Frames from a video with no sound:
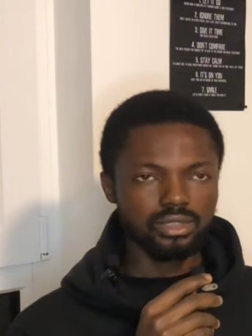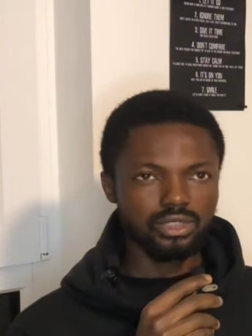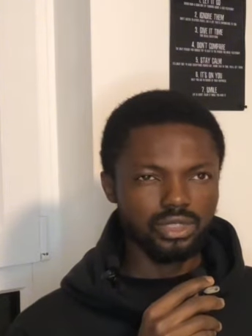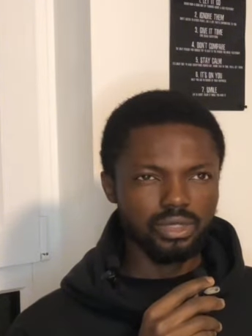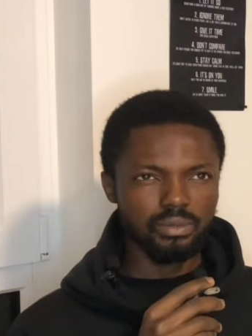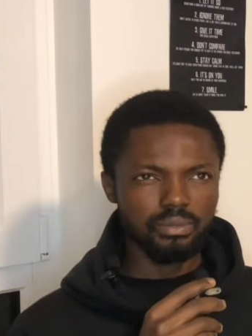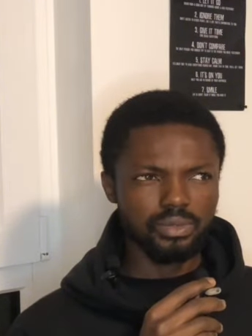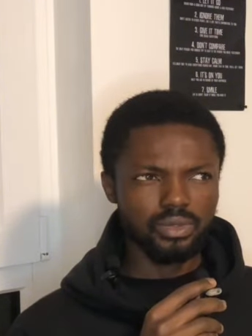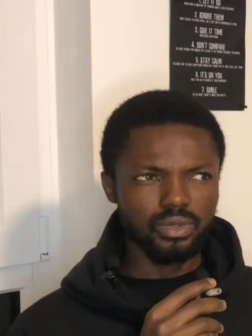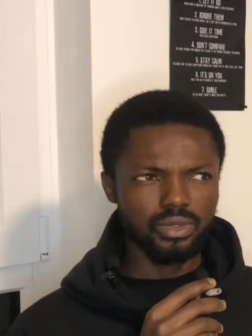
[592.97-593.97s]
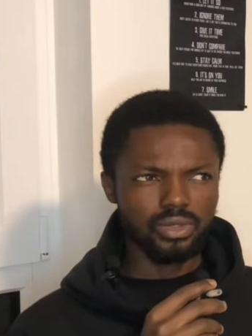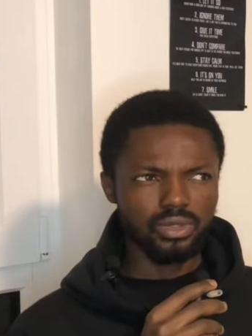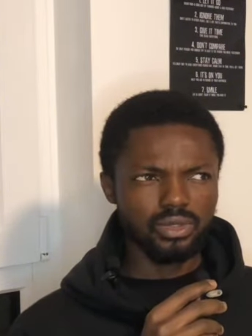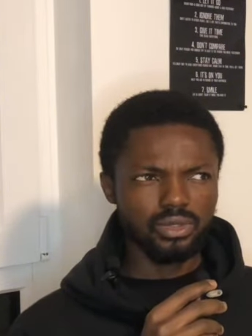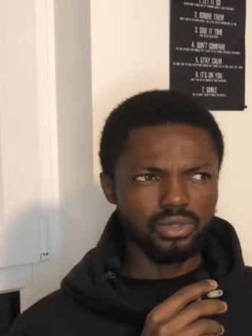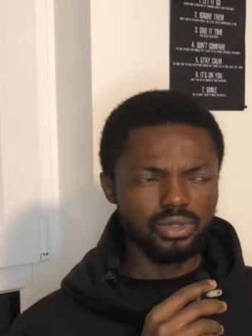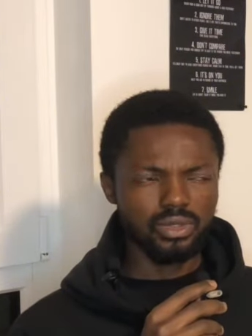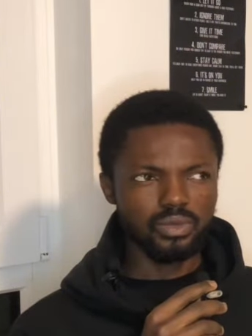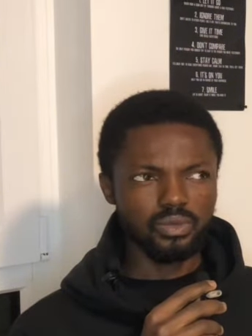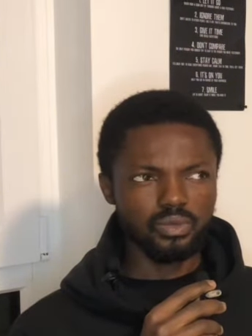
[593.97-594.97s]
stop
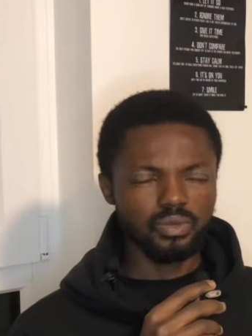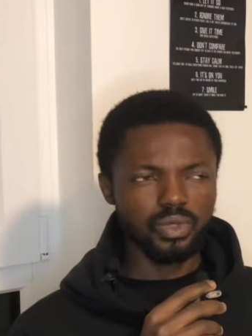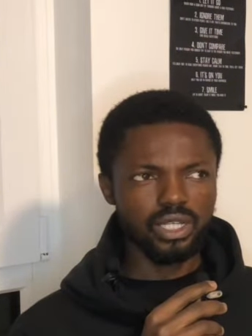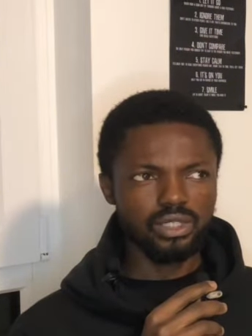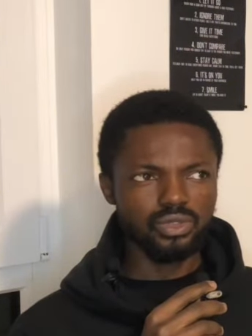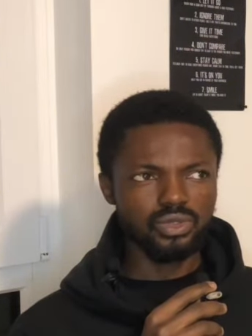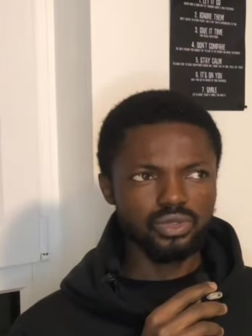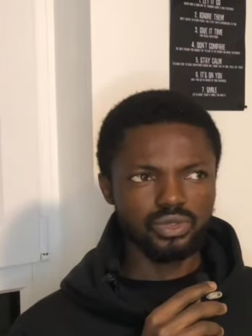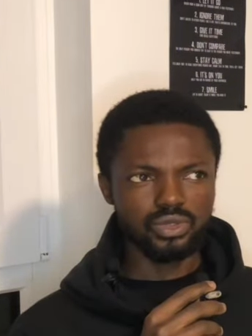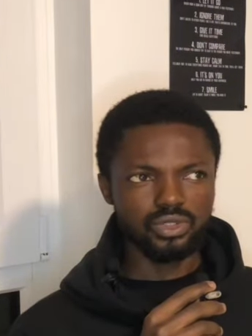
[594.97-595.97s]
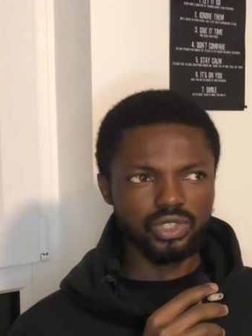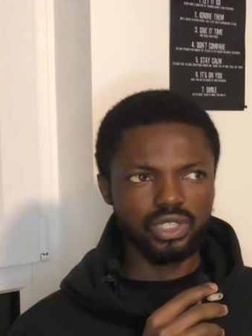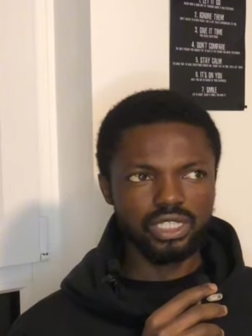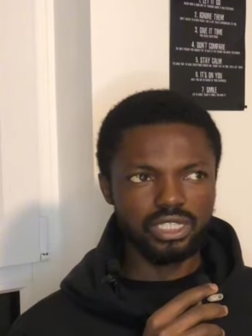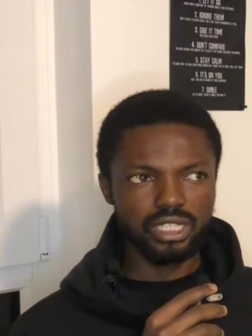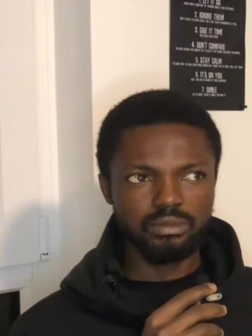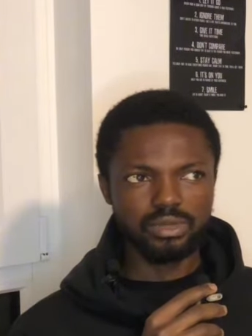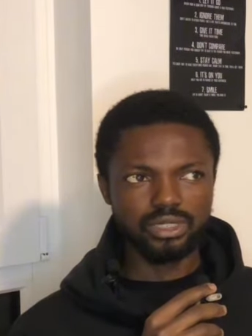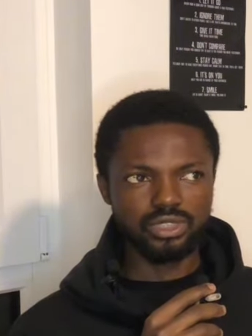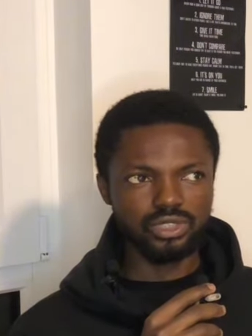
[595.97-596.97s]
or where you could join them
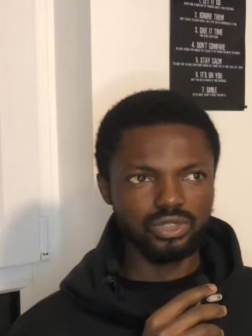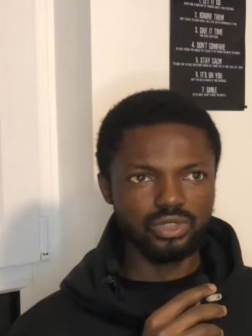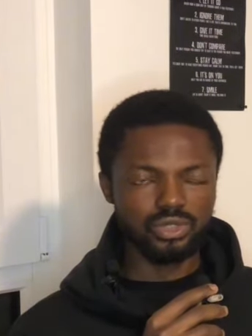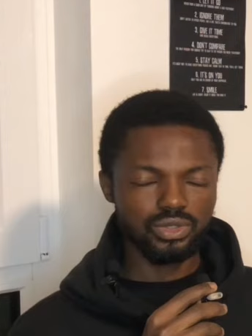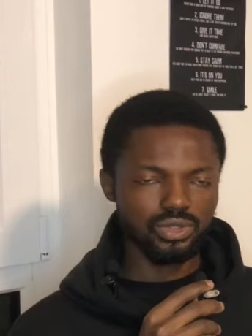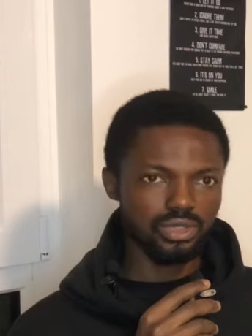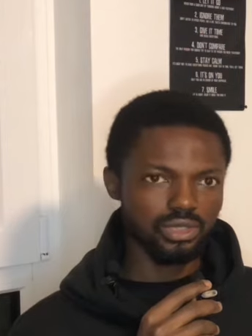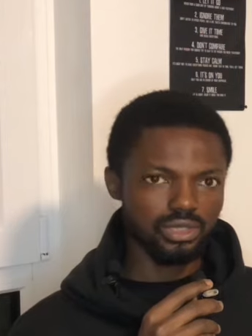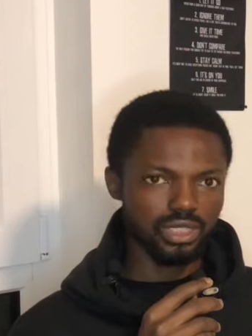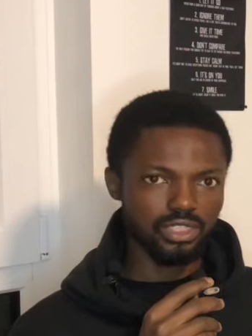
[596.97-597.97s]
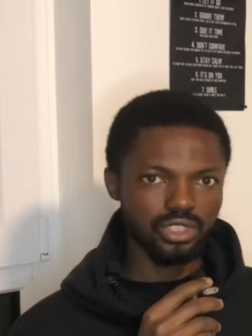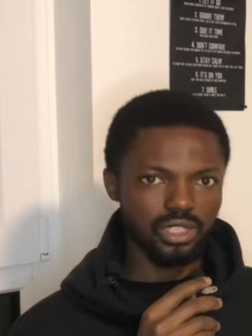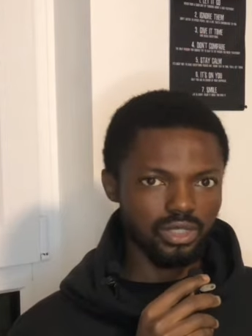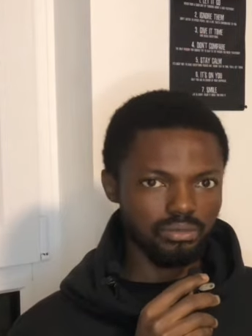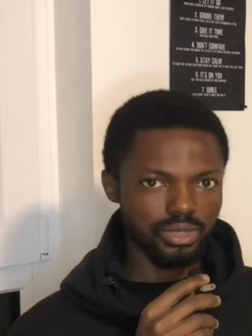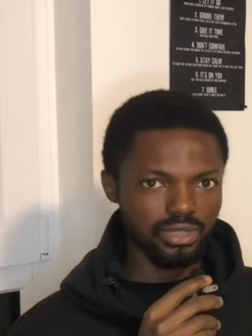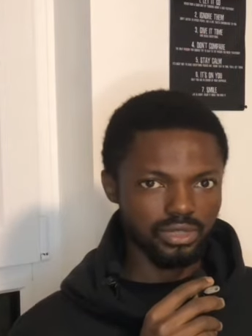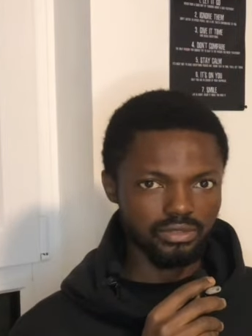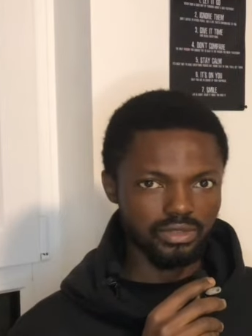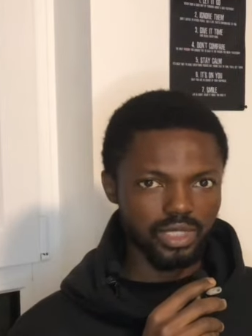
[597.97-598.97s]
is just close to the central
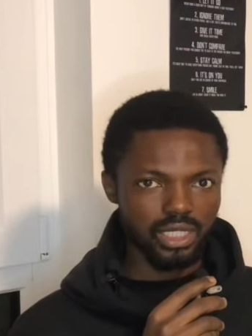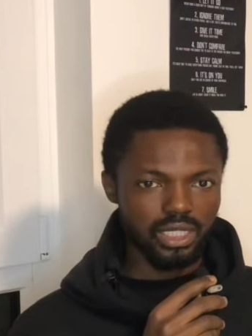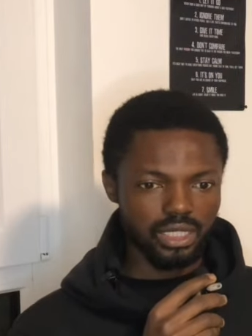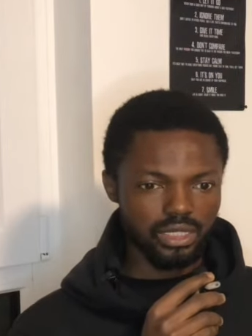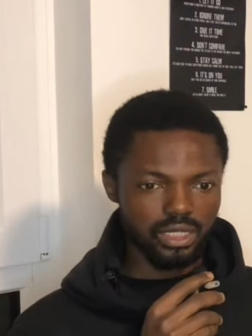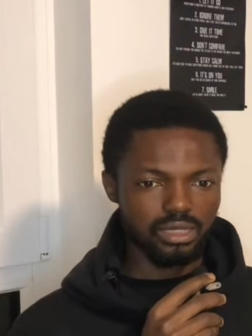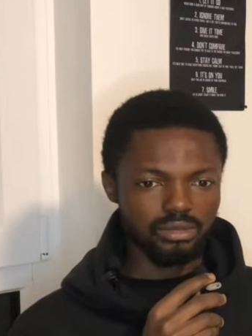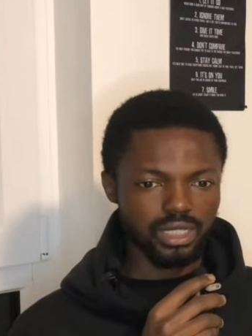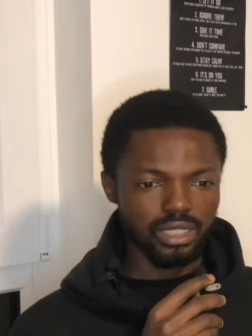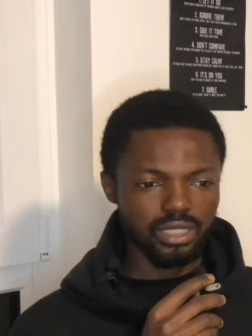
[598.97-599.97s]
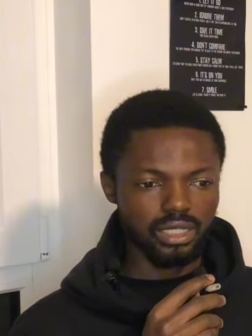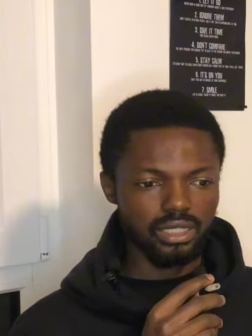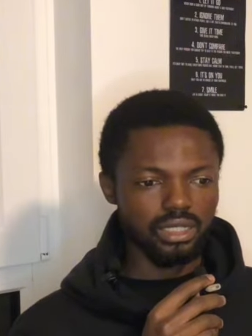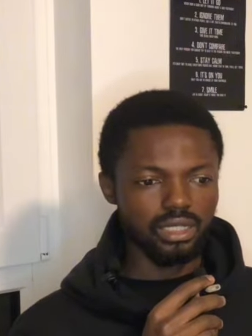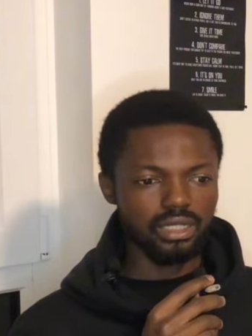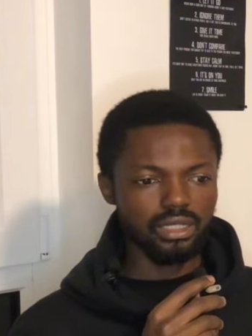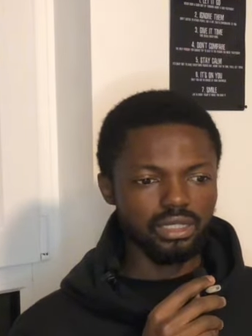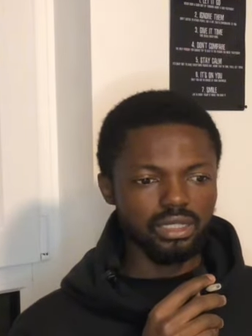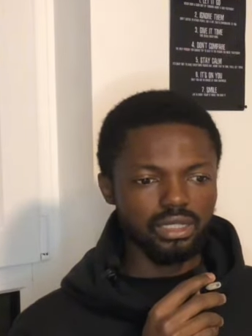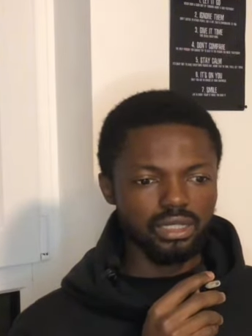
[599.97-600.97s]
hauptbahnhof. at Darmstadt, and then
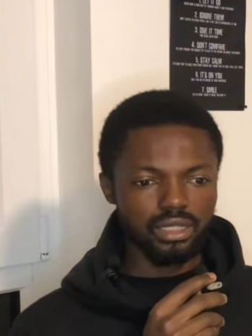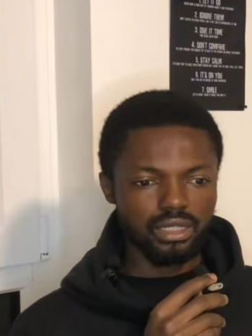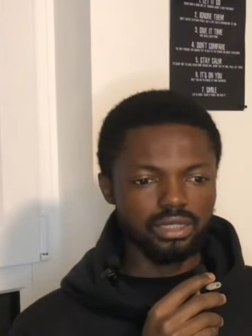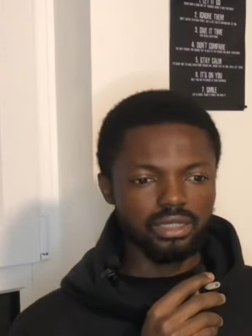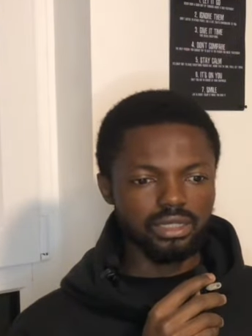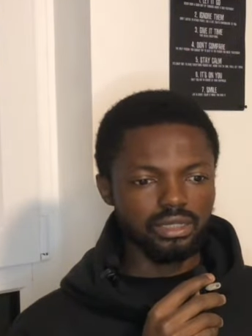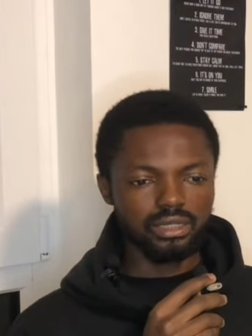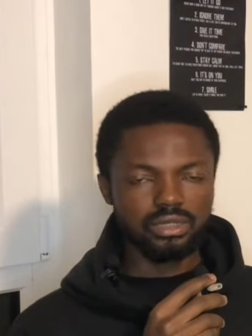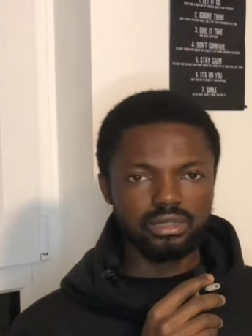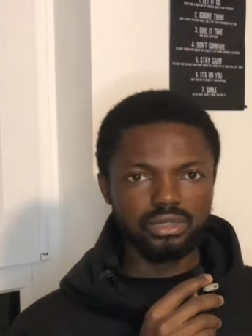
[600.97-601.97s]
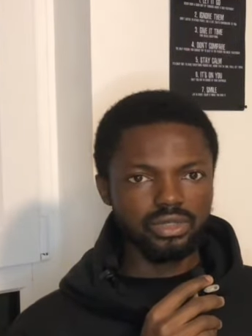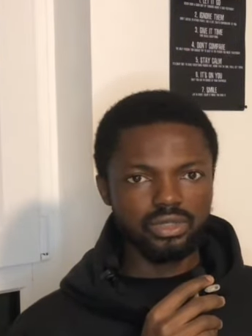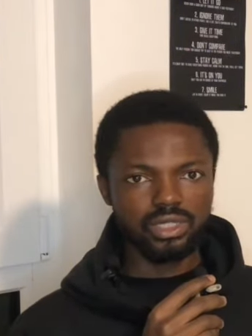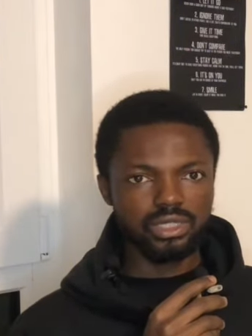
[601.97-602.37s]
you know,